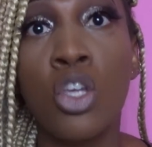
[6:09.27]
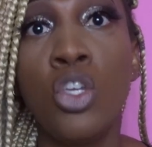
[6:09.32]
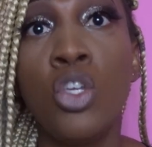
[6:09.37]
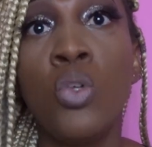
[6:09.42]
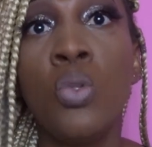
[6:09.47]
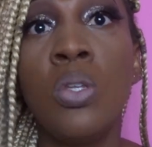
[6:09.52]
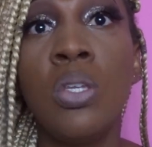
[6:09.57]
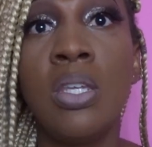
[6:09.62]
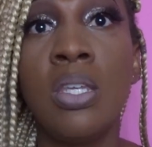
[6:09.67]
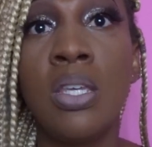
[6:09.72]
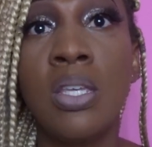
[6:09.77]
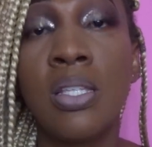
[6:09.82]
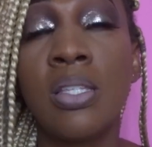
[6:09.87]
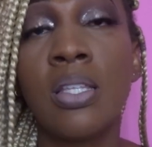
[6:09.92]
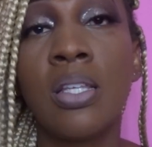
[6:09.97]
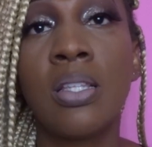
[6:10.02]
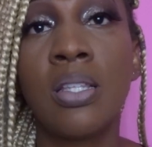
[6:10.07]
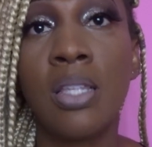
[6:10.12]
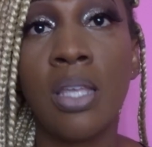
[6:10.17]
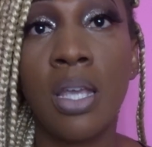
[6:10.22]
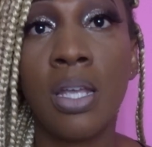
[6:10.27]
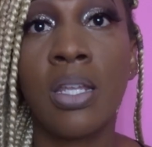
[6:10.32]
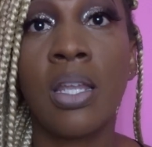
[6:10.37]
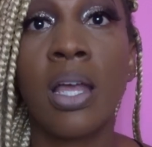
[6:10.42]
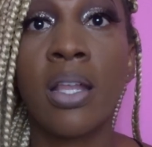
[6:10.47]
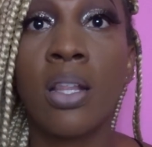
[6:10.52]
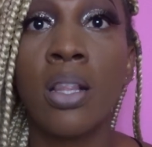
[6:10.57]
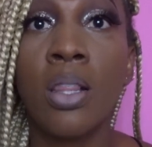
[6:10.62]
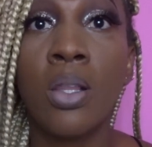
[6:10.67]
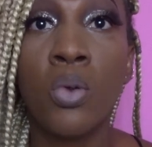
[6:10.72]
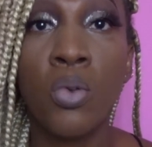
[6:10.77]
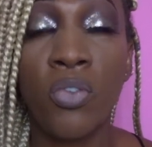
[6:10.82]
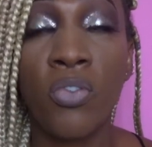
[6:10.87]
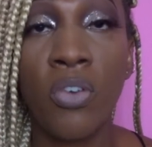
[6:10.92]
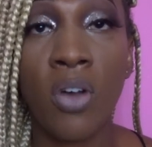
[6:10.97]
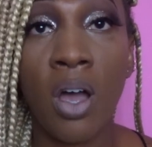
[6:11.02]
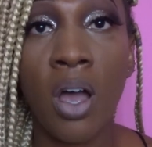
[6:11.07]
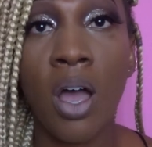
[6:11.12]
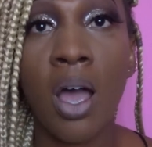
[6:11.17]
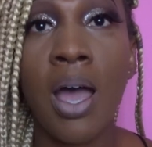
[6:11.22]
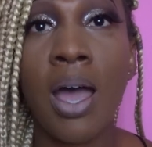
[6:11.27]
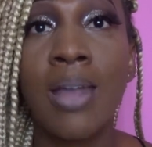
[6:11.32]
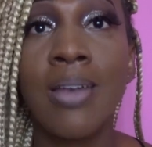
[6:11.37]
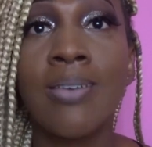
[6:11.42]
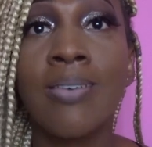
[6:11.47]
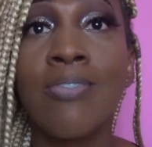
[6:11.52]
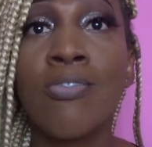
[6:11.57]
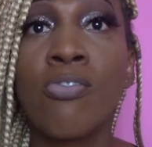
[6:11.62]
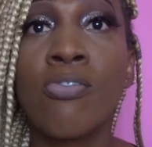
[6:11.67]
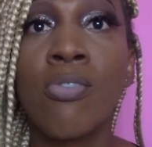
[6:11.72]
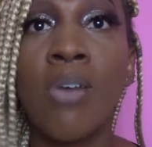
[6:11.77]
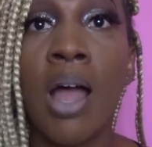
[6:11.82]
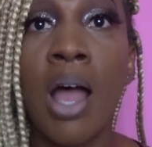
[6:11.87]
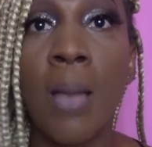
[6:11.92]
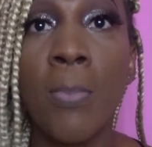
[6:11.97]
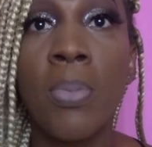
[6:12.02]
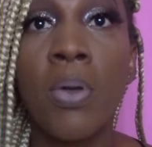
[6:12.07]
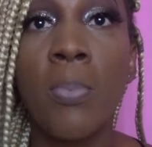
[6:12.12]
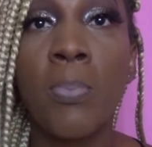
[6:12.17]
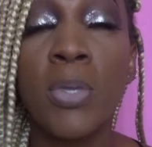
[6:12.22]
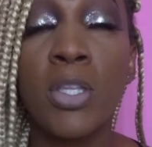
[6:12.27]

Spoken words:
You need to take that loofah and rub